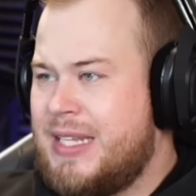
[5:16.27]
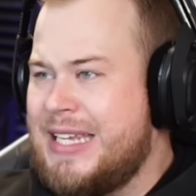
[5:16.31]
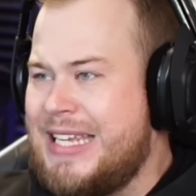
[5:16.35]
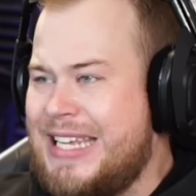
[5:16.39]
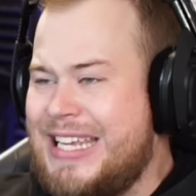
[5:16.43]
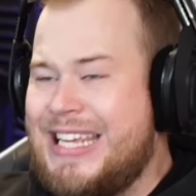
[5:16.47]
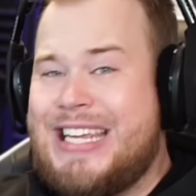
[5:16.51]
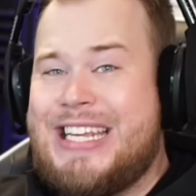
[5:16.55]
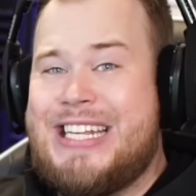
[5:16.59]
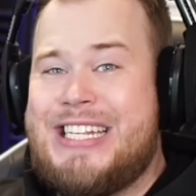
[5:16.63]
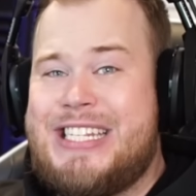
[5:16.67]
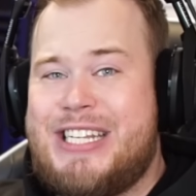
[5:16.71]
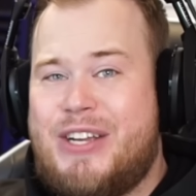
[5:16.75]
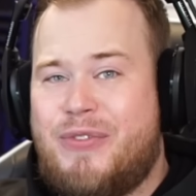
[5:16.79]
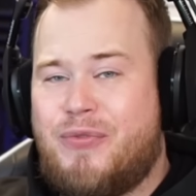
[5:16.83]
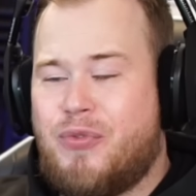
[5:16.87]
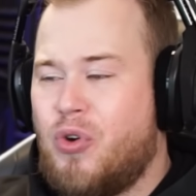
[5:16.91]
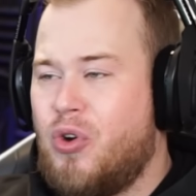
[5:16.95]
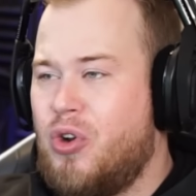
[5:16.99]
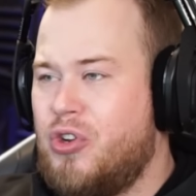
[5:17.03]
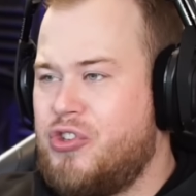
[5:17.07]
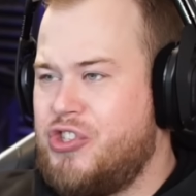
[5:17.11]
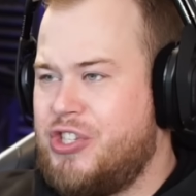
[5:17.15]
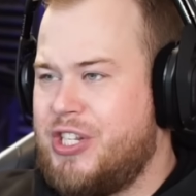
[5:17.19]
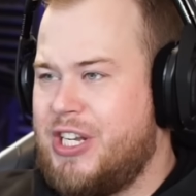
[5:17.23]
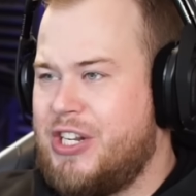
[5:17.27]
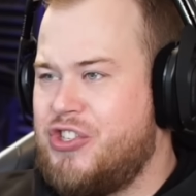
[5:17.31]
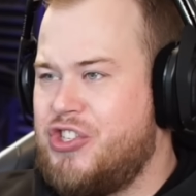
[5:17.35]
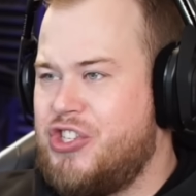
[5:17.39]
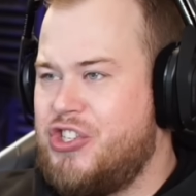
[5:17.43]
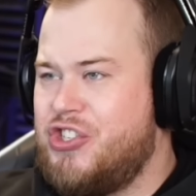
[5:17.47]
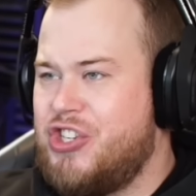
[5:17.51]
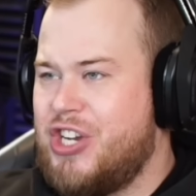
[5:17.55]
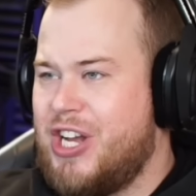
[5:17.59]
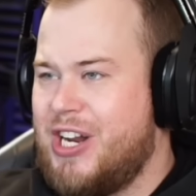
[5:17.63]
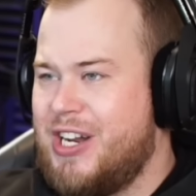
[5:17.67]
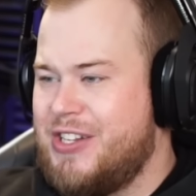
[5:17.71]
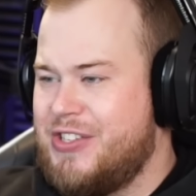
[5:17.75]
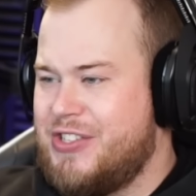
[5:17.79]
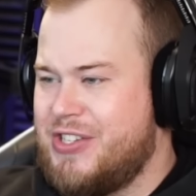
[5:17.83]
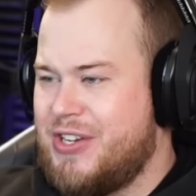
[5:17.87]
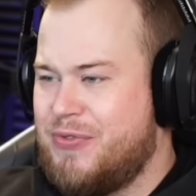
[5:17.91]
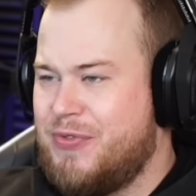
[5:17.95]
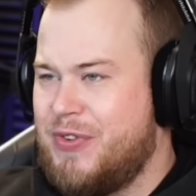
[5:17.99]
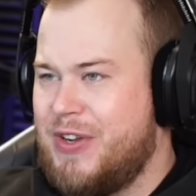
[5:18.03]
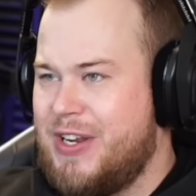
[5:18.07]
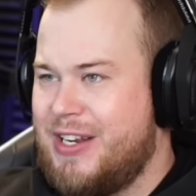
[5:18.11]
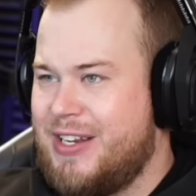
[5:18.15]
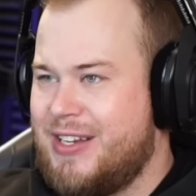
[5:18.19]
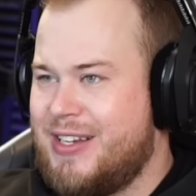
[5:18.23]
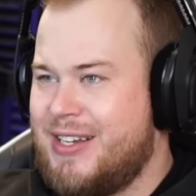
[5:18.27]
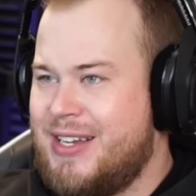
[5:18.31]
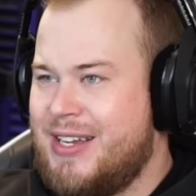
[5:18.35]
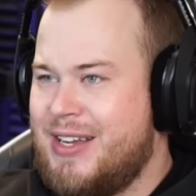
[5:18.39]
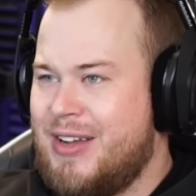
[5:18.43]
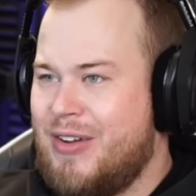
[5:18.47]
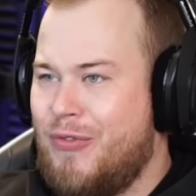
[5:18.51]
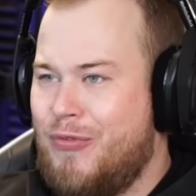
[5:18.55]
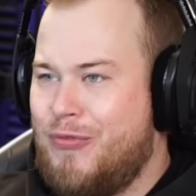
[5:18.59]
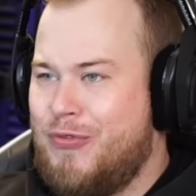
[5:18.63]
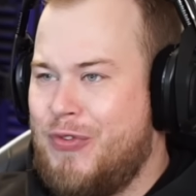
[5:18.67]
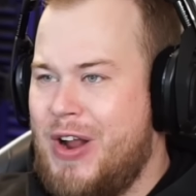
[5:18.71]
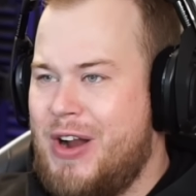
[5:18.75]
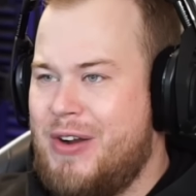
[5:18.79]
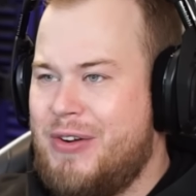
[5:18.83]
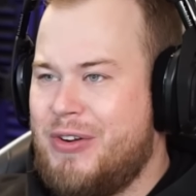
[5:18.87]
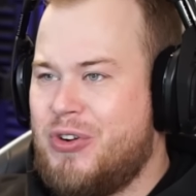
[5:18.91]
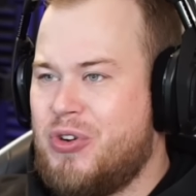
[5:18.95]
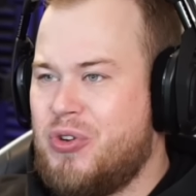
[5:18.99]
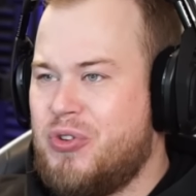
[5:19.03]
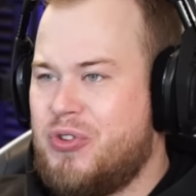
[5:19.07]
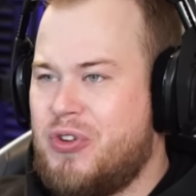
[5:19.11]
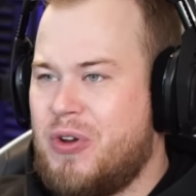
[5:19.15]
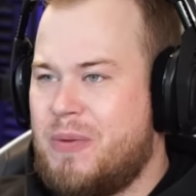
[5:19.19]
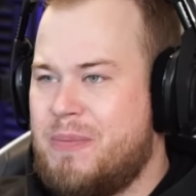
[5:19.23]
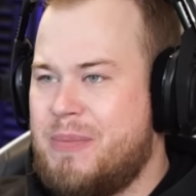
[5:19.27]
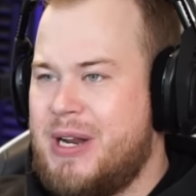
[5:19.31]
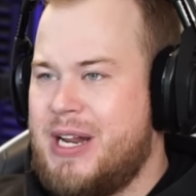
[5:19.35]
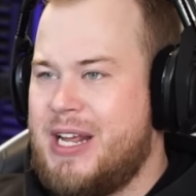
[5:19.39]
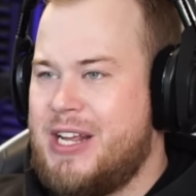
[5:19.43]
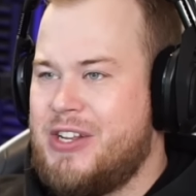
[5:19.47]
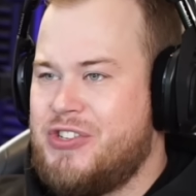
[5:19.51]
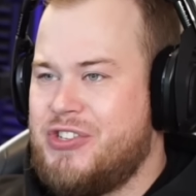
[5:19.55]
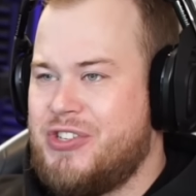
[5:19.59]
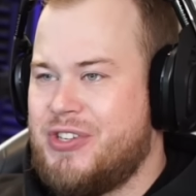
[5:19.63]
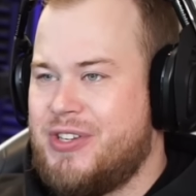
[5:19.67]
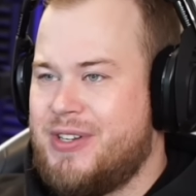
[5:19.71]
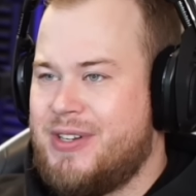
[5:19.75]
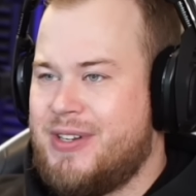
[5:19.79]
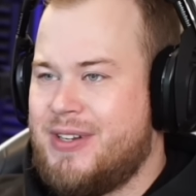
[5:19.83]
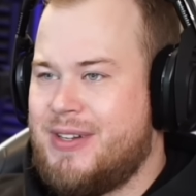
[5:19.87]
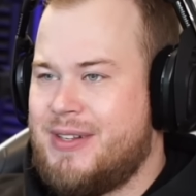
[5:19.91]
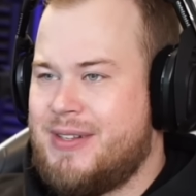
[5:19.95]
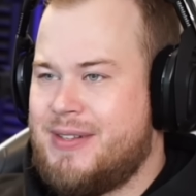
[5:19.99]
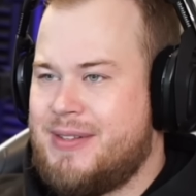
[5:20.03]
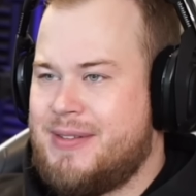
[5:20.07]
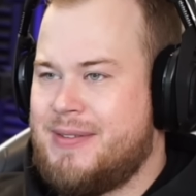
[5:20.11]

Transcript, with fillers: Easy for Logitech G Challenge, I think. Very good combination.